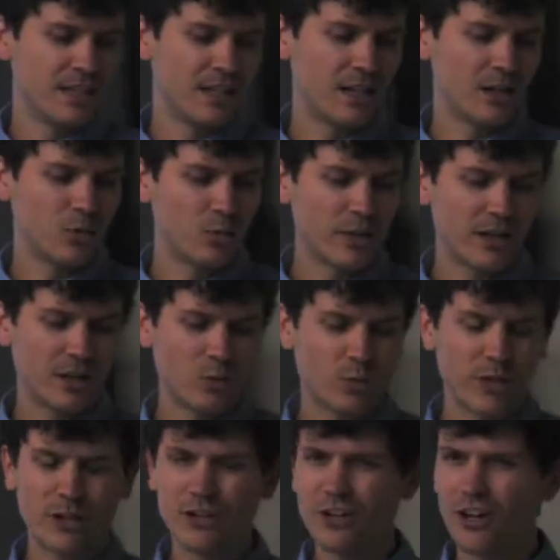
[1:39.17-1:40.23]
where
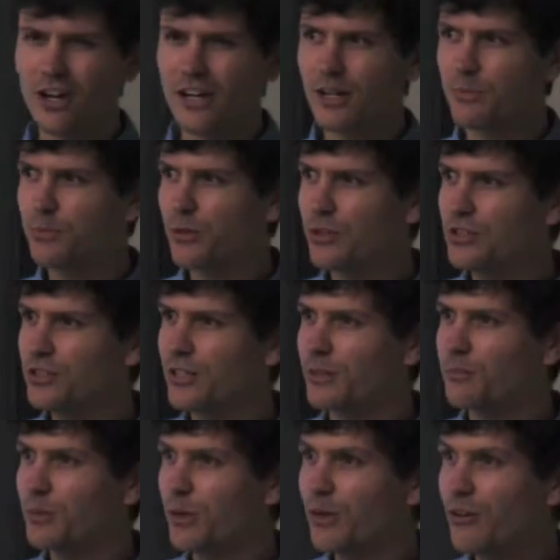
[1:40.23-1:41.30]
we are not approaching
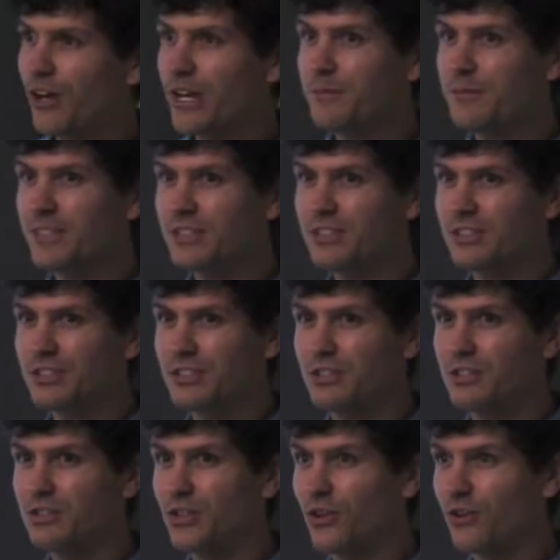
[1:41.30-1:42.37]
programming just to
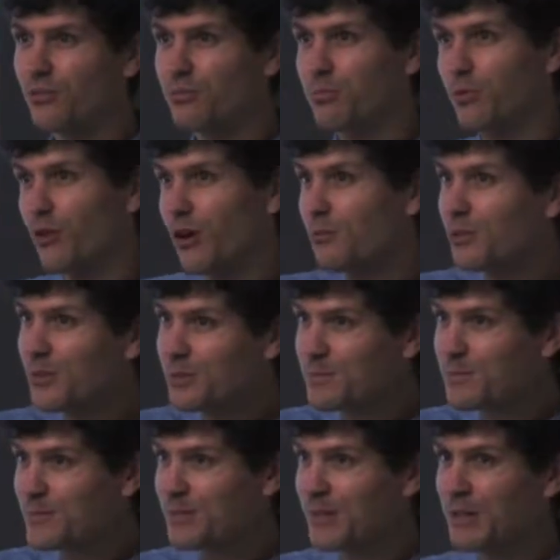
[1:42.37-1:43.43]
solve
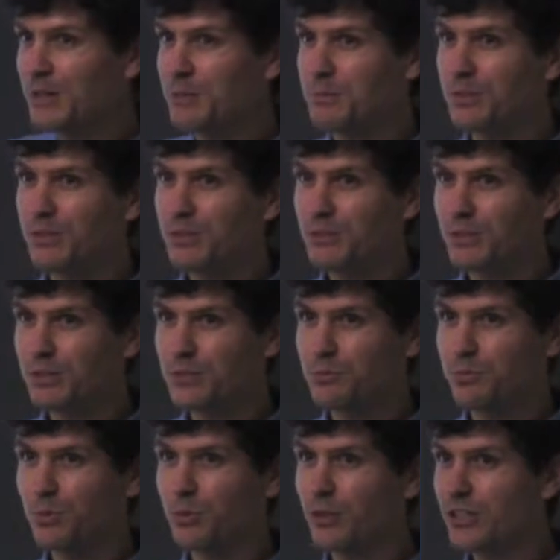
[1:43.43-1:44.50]
problems, but to
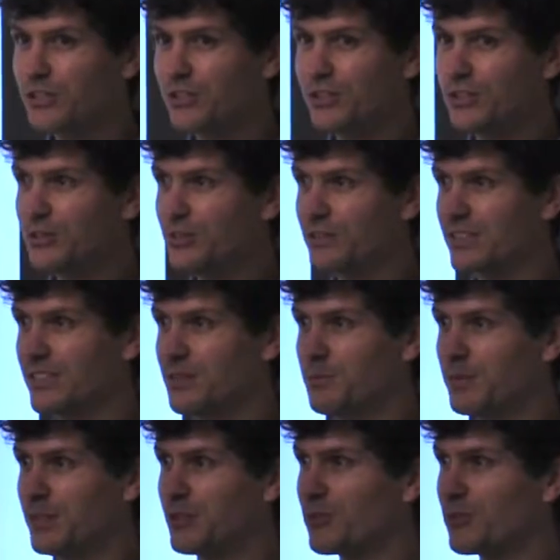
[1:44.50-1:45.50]
explore issues and to be